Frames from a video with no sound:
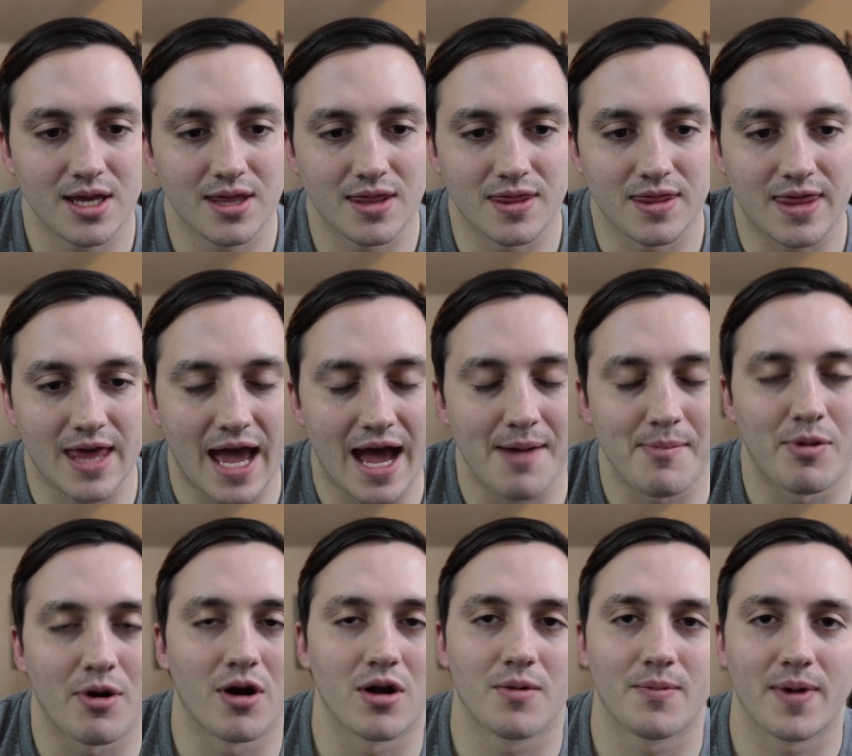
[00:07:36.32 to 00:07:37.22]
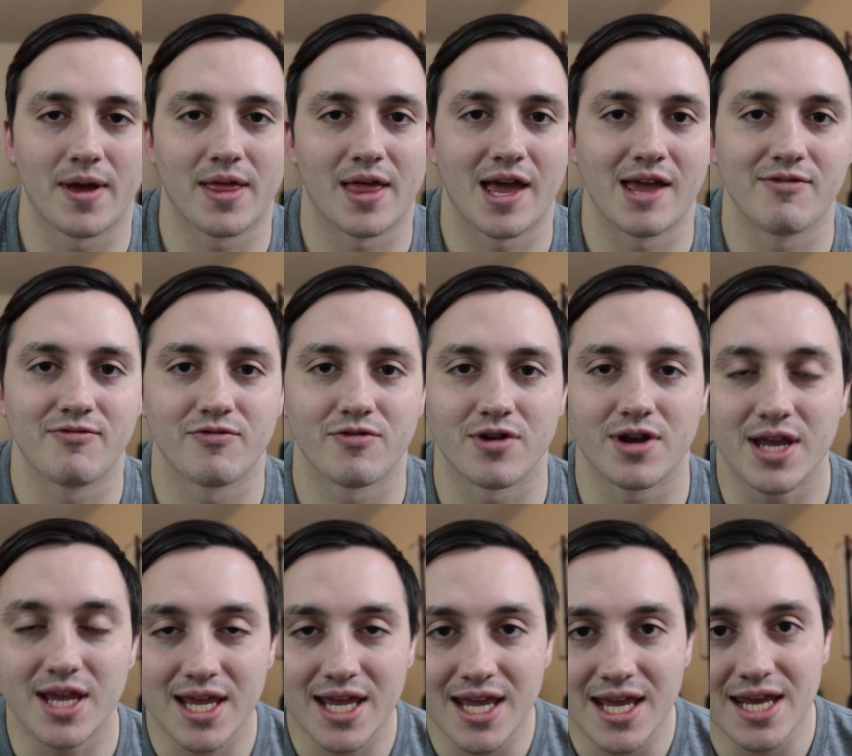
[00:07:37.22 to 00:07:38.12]
that part of my life for
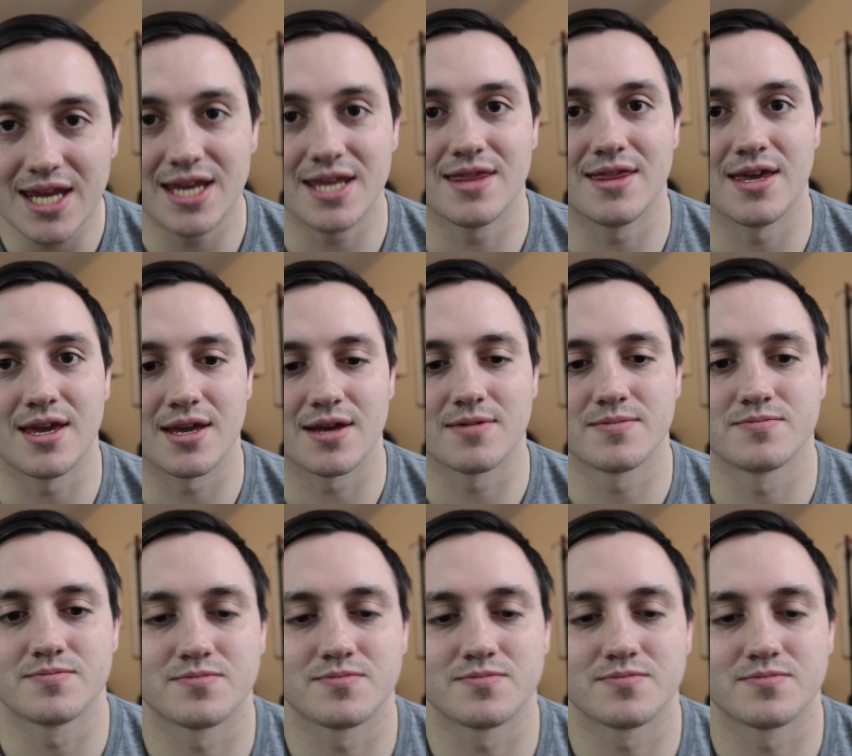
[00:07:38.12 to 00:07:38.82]
anything.